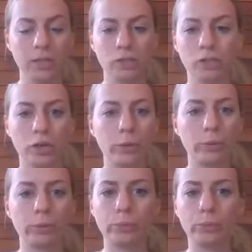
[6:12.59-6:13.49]

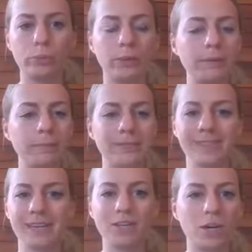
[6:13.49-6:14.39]
So when people
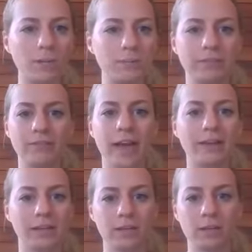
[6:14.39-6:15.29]
say carbs are
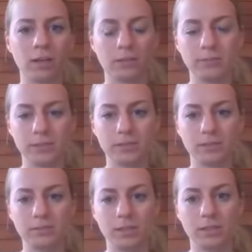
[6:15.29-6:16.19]
fattening, carbs
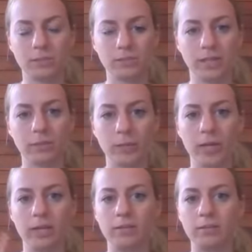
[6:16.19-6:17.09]
cause you to gain
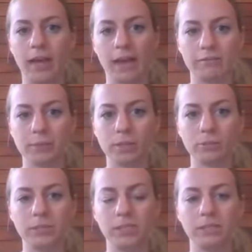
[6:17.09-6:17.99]
weight, have
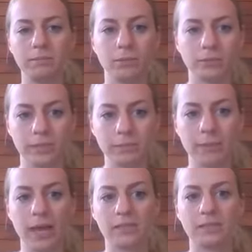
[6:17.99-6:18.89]
protein, protein's
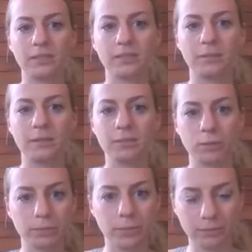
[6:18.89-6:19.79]
best,
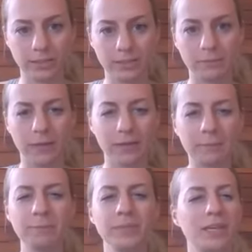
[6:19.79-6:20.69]
more protein is better.